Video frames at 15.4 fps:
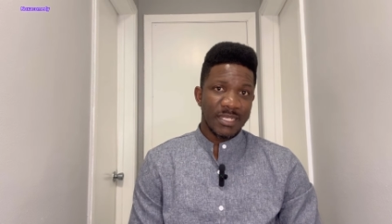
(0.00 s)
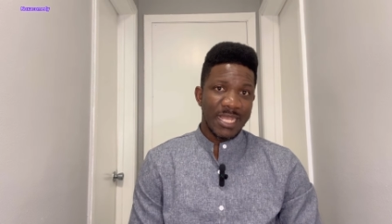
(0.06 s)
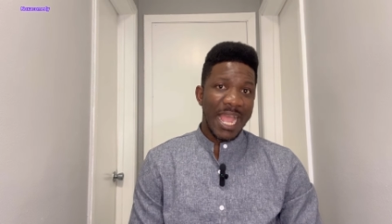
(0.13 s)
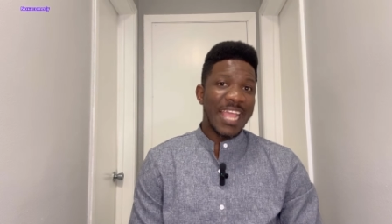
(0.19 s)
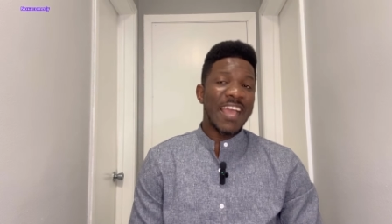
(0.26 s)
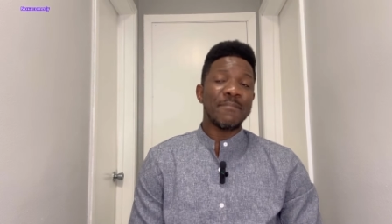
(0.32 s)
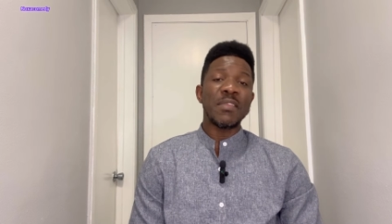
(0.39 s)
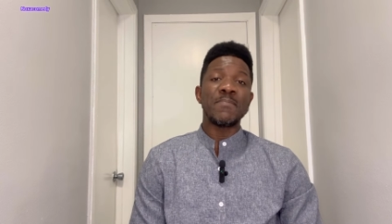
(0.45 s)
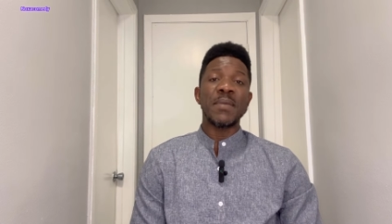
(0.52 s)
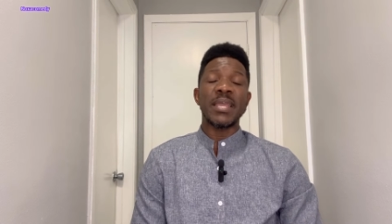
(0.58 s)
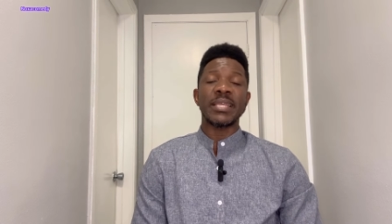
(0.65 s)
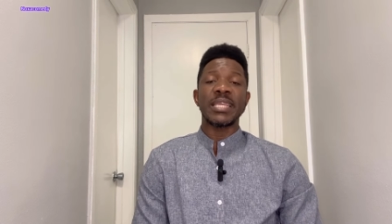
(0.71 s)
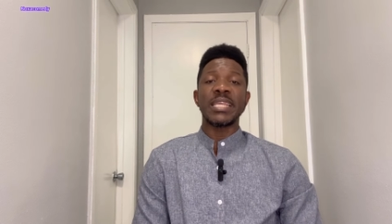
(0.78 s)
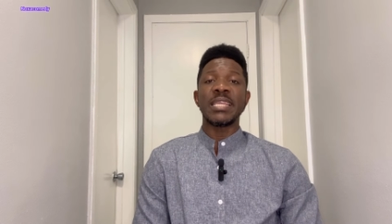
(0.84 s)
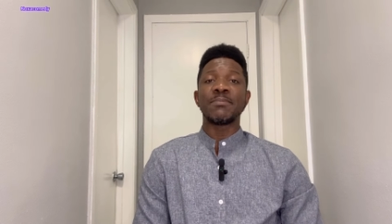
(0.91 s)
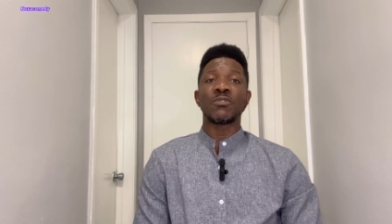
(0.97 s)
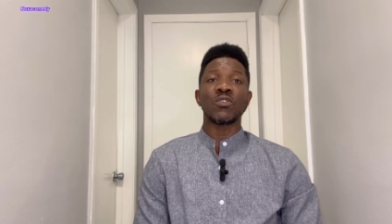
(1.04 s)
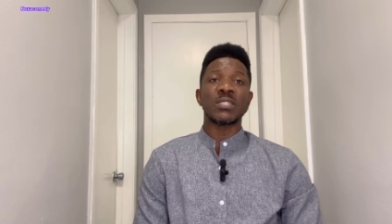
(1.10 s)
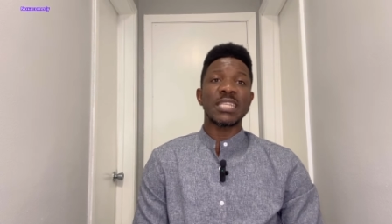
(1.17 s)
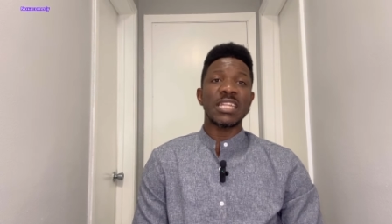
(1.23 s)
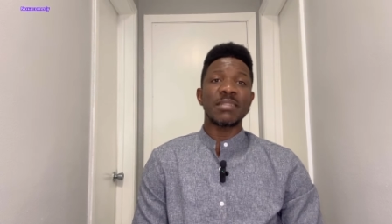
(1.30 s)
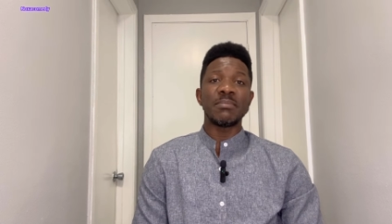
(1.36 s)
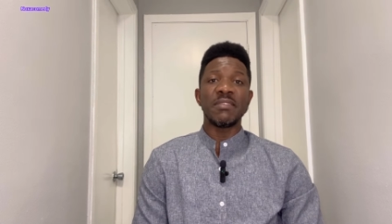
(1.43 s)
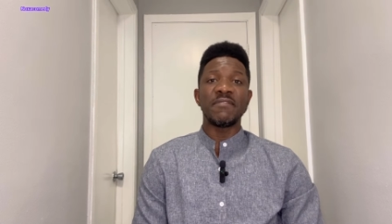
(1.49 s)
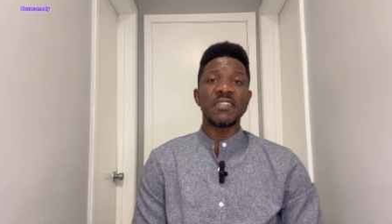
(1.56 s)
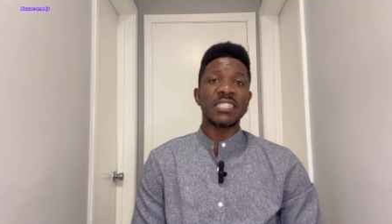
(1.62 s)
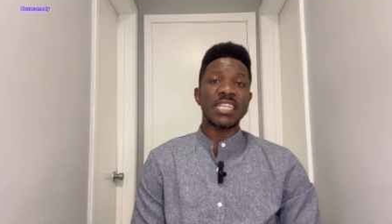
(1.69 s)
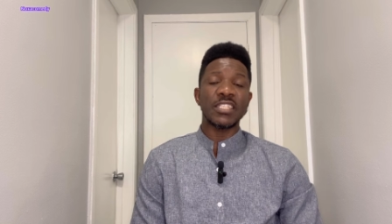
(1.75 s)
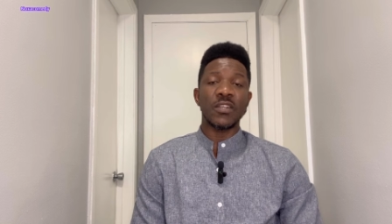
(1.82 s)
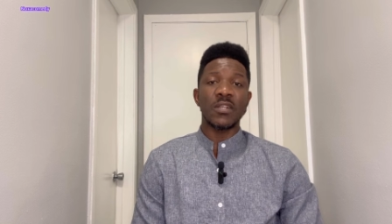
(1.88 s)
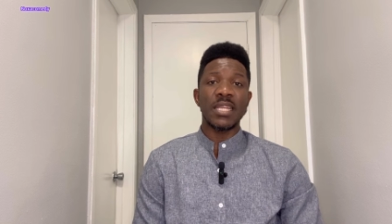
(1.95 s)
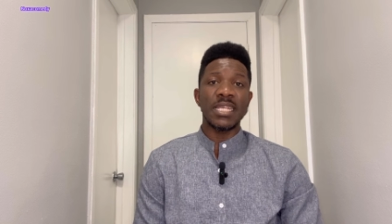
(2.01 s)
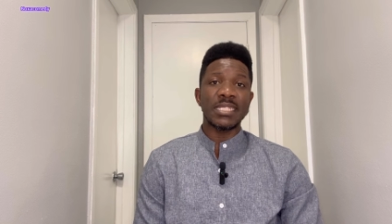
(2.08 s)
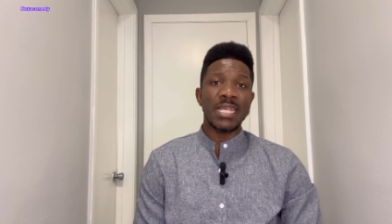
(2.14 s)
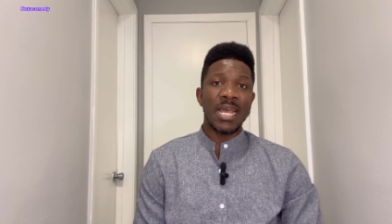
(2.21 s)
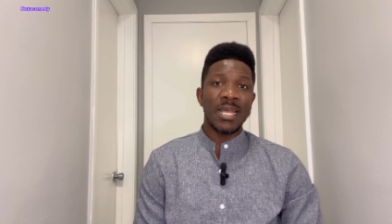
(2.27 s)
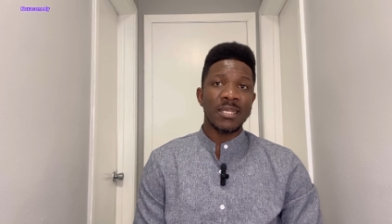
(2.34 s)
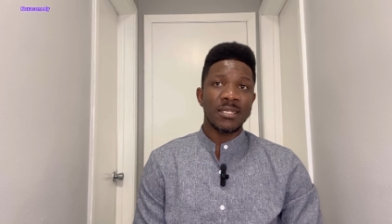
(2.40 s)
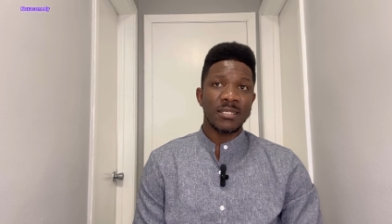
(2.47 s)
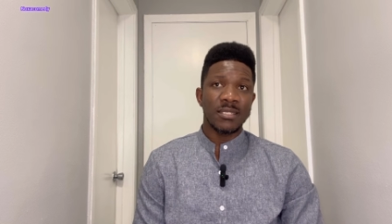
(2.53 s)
I have been begging him to send me invitation letter.